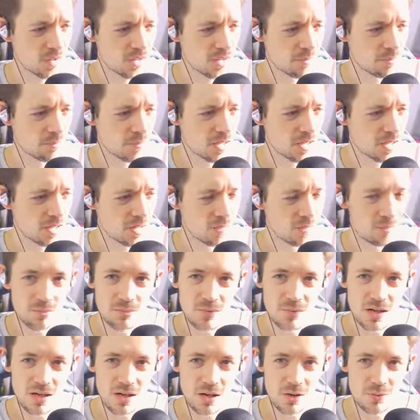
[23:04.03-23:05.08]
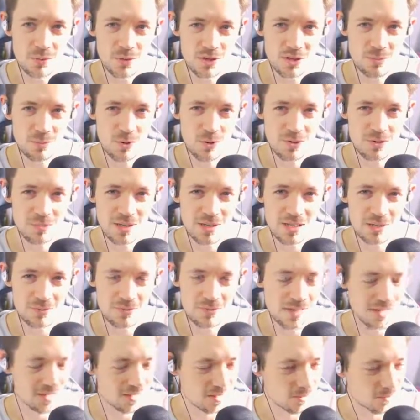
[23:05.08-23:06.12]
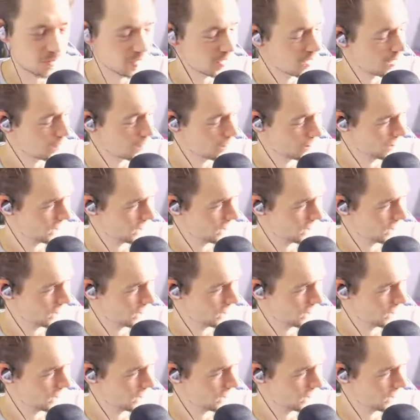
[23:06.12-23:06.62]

a an overexposed me in the face, and also